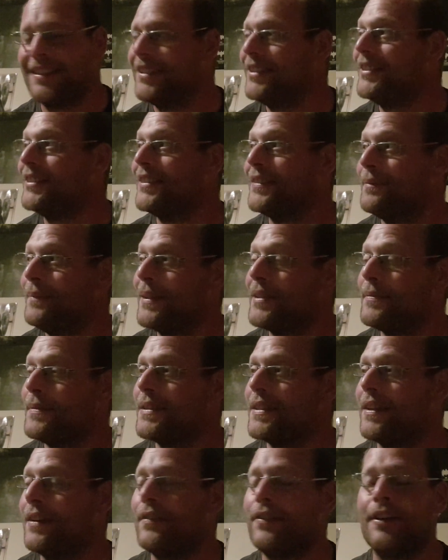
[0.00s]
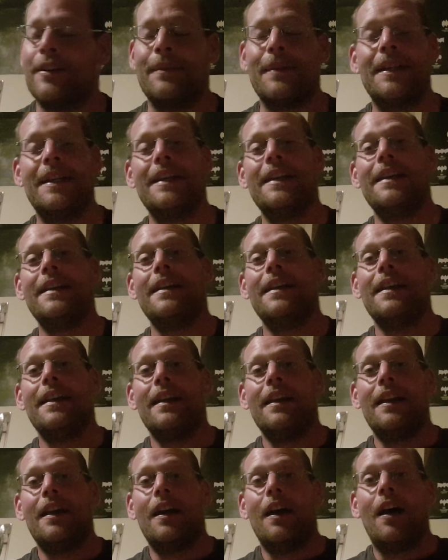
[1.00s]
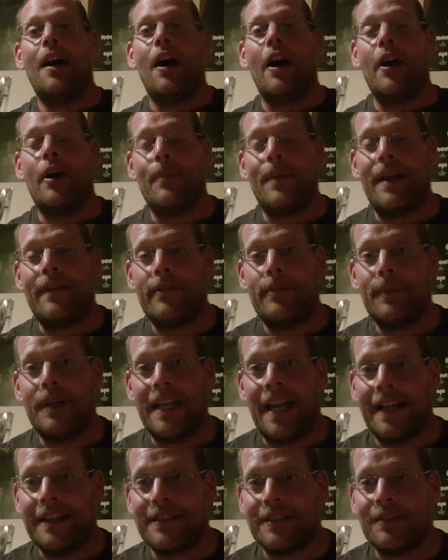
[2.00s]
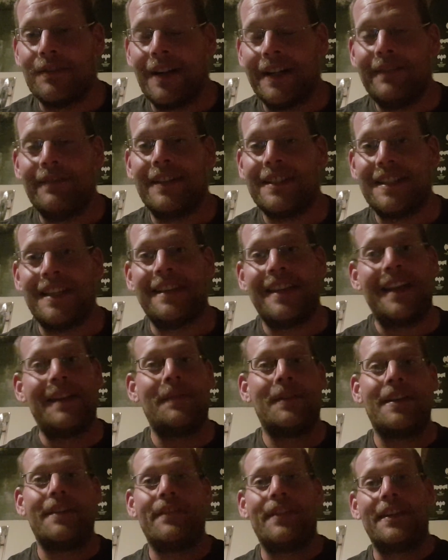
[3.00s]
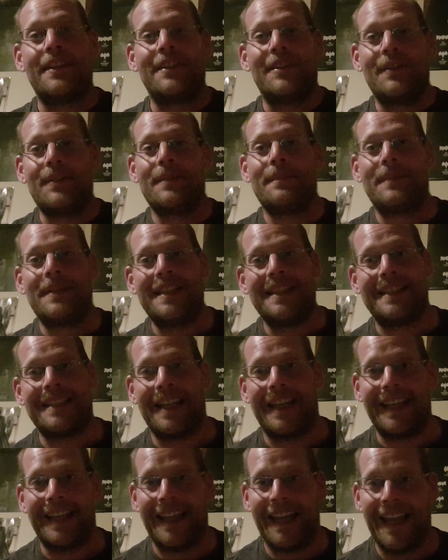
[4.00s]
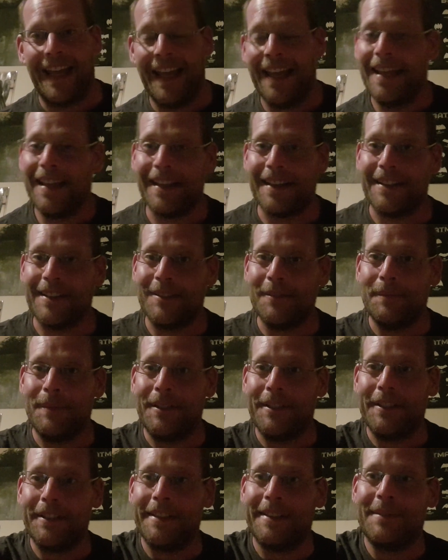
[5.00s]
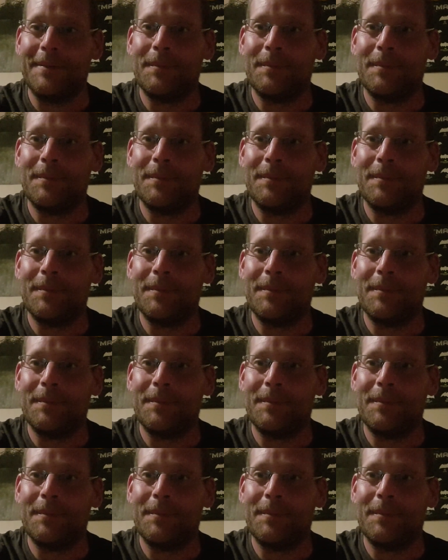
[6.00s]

Oh, God, I messed myself up. I hope everybody has a great rest of the day, whatever they're doing. Please take care and goodbye.